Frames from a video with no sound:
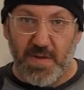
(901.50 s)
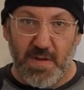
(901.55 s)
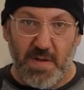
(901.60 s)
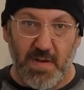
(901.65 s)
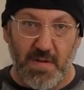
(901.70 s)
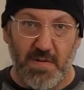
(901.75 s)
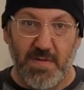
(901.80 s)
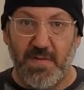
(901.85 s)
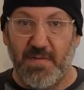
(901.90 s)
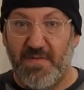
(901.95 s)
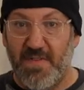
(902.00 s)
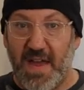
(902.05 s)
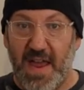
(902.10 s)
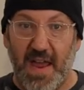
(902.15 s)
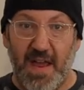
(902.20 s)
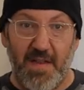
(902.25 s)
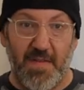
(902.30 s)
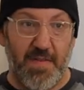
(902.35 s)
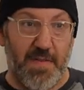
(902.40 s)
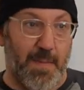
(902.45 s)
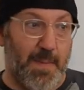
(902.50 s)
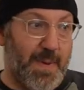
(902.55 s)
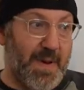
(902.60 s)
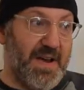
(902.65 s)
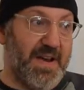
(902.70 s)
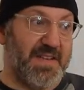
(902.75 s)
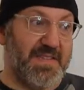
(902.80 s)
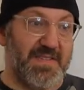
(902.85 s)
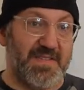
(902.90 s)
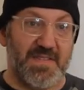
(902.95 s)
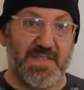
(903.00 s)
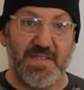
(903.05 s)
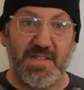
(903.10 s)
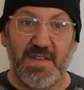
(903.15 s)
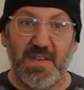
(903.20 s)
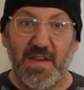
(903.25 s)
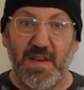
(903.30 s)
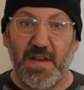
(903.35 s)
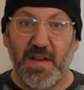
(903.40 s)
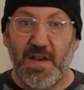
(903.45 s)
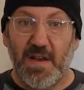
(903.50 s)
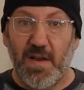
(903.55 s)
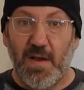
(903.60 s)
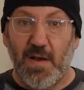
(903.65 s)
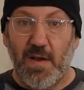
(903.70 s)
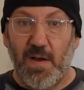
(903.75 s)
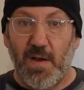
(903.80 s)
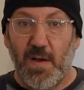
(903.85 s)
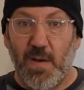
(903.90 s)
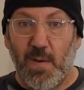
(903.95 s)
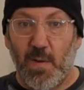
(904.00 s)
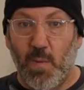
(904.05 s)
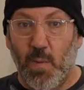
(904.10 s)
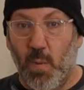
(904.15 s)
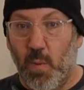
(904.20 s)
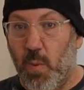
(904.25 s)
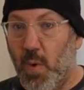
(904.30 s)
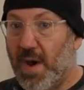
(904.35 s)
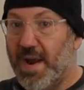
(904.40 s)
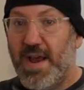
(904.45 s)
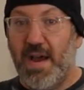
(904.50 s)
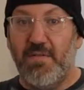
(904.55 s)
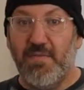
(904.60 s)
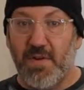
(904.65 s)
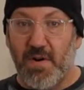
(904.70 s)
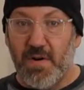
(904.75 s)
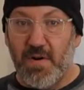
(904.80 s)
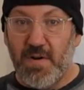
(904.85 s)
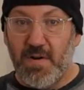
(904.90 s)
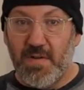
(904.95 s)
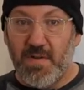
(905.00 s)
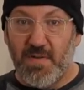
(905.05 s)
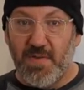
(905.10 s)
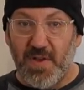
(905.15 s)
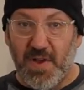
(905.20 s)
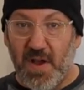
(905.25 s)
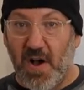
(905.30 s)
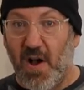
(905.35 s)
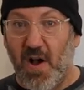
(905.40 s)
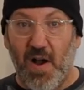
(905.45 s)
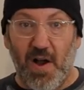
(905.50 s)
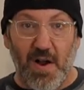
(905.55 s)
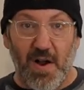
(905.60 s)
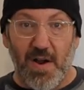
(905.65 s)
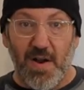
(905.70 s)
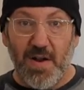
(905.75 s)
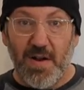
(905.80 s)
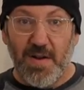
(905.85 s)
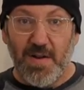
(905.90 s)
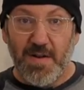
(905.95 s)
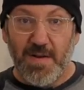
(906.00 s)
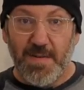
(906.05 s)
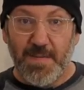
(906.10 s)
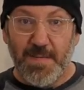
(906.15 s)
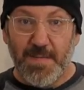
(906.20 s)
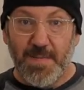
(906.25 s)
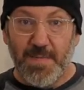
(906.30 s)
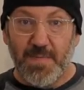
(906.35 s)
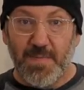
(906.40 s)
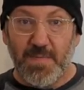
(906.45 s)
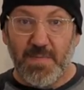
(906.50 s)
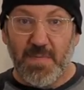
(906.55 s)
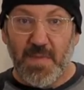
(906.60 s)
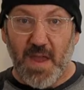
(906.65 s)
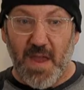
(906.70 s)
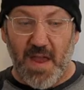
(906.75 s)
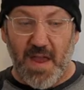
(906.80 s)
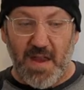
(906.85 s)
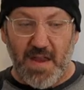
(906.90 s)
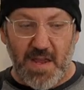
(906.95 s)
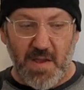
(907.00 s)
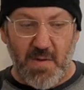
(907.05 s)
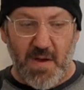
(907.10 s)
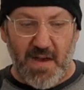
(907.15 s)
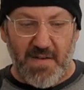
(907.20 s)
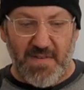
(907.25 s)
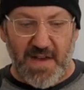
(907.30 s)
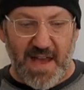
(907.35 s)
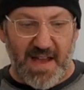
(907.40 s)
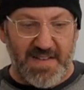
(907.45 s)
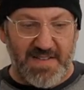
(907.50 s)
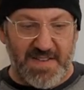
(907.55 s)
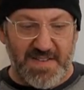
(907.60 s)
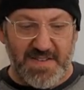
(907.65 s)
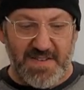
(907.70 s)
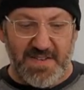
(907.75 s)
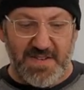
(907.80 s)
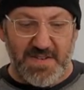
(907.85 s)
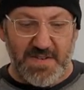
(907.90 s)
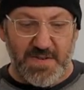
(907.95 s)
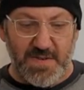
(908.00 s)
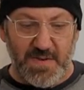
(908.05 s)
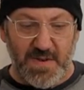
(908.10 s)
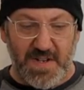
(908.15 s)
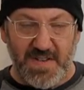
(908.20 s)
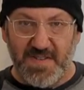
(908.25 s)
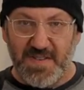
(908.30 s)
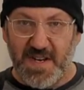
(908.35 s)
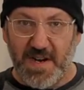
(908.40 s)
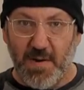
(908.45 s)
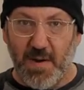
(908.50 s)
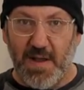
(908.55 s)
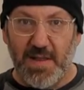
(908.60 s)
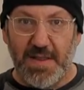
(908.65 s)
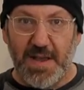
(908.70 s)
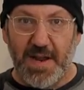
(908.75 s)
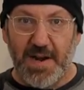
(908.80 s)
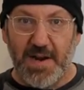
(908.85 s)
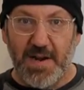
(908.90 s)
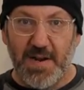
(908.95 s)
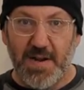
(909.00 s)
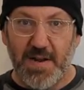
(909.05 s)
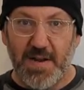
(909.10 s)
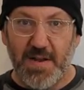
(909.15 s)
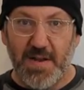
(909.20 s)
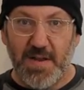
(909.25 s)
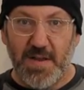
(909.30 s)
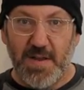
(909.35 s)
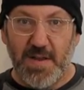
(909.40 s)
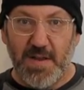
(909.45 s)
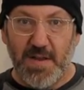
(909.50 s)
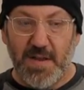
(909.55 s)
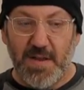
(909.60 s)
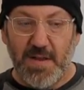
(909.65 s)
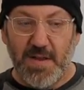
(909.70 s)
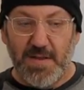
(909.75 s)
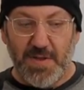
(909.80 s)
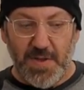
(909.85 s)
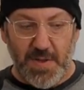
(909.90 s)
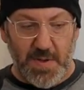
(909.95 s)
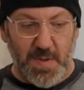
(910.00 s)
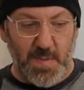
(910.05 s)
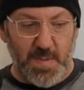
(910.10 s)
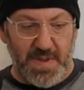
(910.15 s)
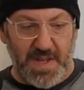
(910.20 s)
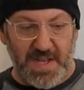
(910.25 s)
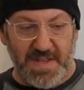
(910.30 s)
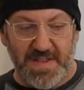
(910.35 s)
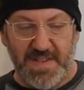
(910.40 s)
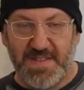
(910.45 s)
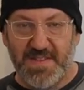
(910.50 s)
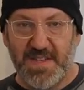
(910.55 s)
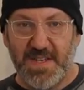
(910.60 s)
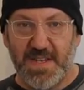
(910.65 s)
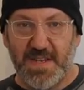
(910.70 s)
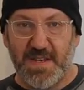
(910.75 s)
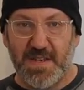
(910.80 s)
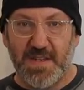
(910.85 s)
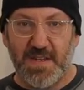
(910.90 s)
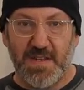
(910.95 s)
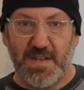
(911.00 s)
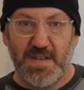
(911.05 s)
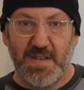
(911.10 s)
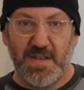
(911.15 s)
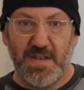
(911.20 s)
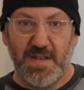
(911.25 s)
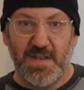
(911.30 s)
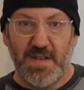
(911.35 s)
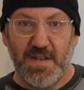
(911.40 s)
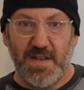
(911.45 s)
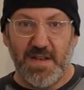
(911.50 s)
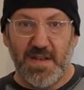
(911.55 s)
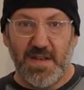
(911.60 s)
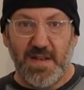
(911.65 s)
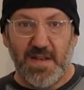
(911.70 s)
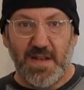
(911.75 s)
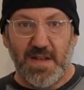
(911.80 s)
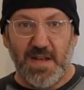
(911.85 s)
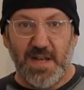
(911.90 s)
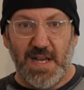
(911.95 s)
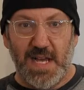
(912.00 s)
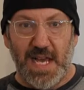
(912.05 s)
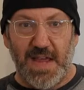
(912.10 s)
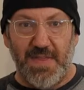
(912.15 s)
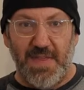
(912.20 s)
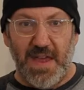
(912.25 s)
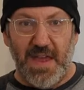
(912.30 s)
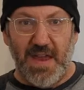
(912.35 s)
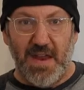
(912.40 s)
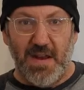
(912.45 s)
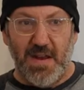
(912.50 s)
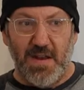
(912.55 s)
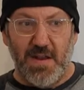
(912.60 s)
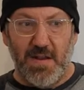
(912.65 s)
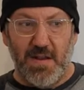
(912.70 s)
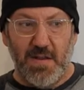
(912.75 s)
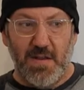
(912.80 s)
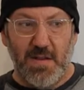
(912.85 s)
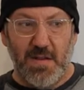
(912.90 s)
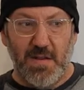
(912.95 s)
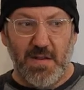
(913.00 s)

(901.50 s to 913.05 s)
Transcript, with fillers: the, the van, the bus, whatever, the car, and you have access to a cigarette lighter, you can plug this in. And then